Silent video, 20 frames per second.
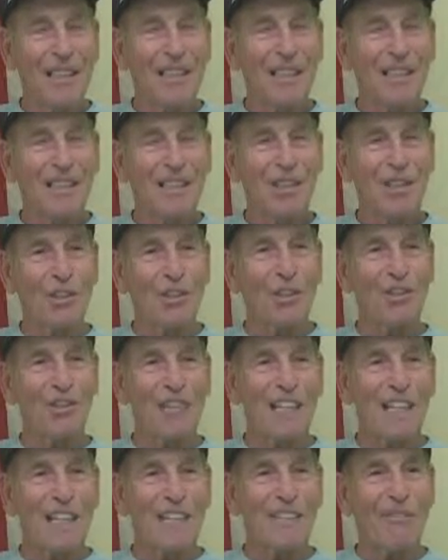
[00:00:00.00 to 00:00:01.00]
Yeah, she
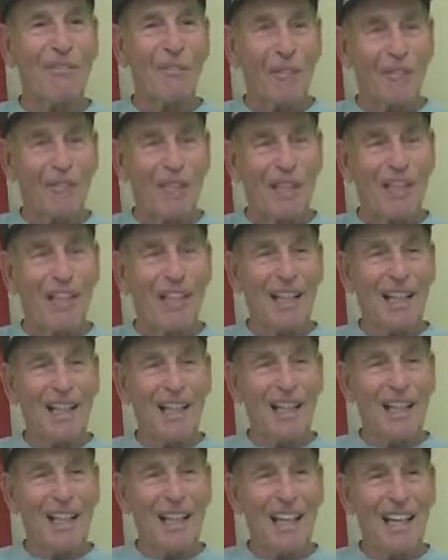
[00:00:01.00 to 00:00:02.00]
looks like
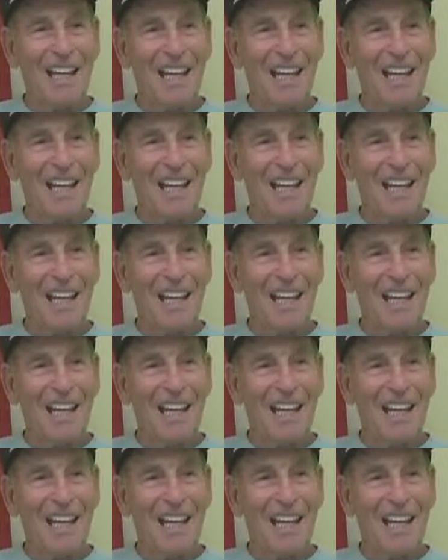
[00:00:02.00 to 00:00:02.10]
59.